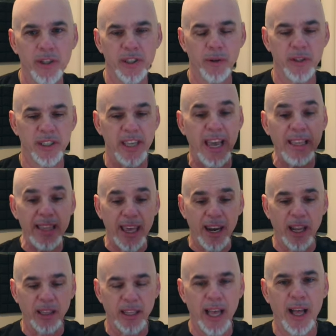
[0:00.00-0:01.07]
So saying that
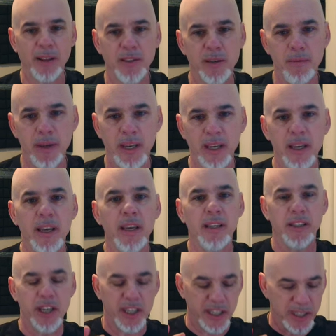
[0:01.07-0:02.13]
out loud to me
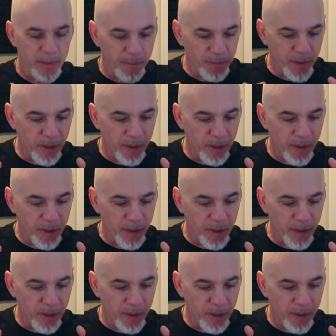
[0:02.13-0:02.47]
just